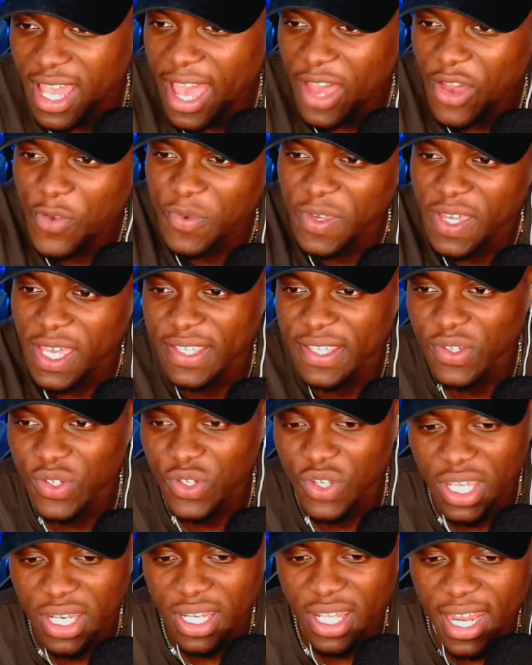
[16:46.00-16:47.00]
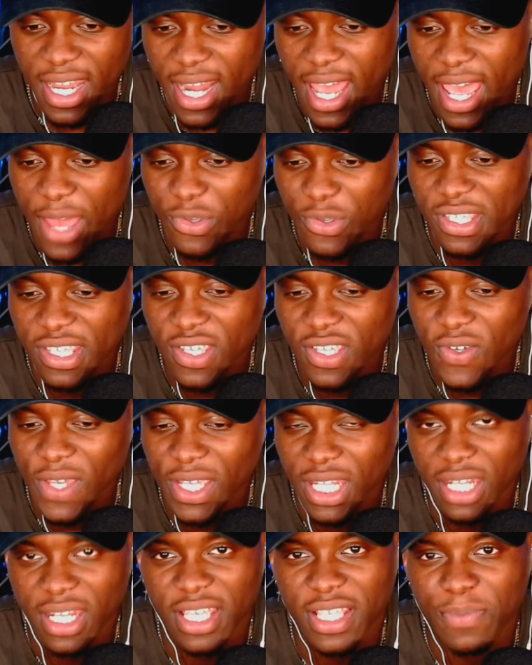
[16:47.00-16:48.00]
I hope you guys enjoyed, and I will see you in
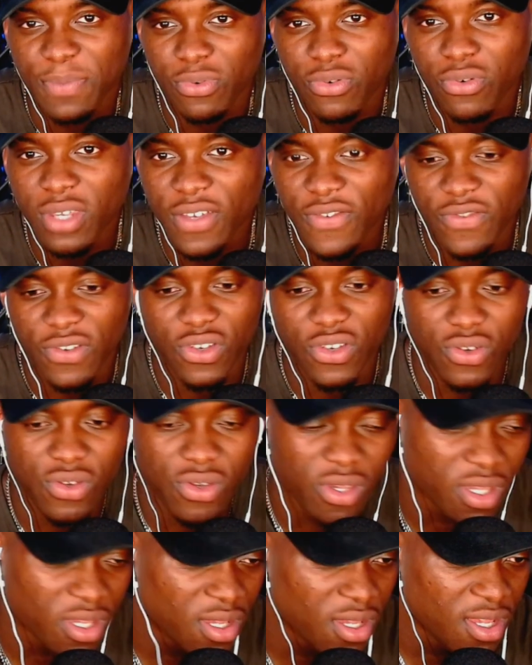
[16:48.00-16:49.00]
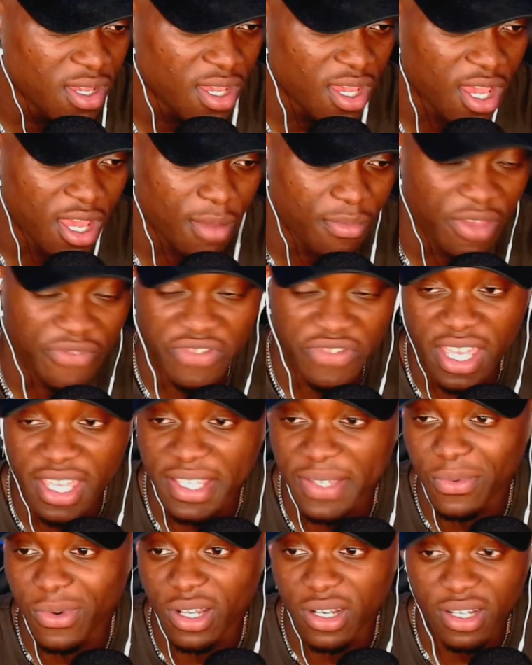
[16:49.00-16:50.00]
the next preview, if there
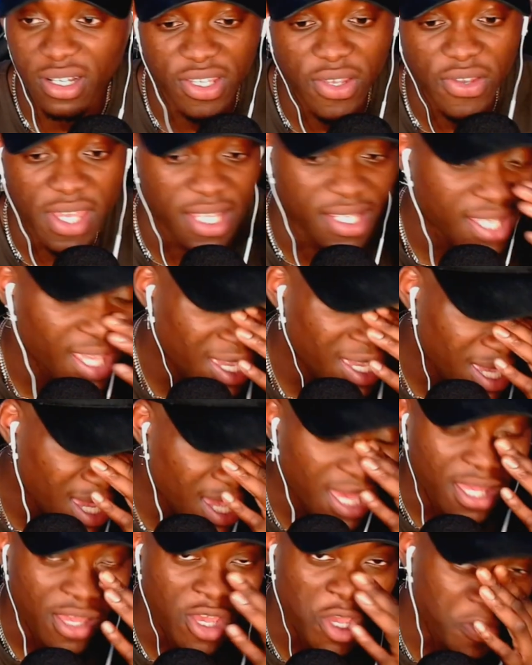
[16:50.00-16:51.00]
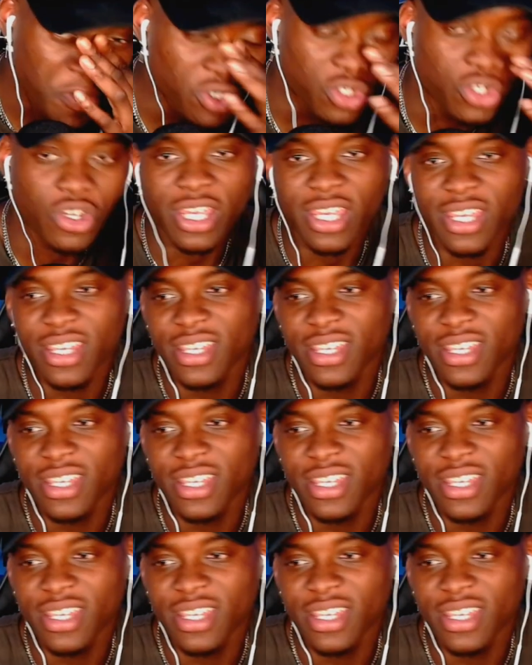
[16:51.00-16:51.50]
is one. So yeah, take care, hope you enjoy,